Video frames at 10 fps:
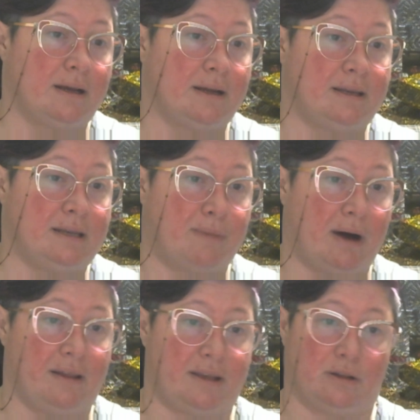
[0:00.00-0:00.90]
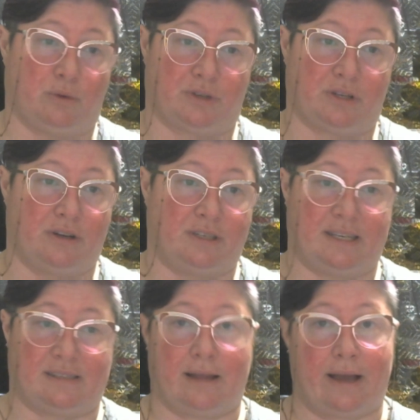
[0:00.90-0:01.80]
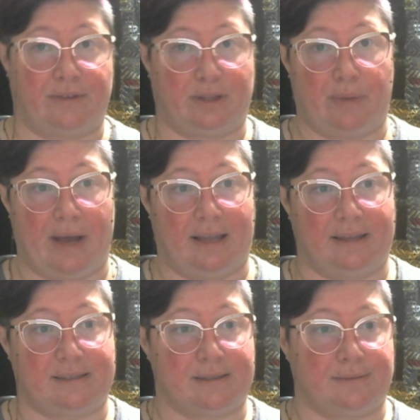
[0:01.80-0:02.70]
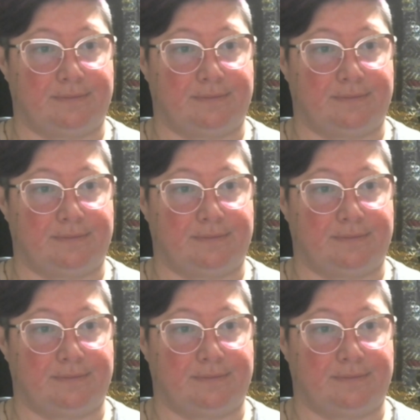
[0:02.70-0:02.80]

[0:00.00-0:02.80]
Nimaliel returned to his life at the palace.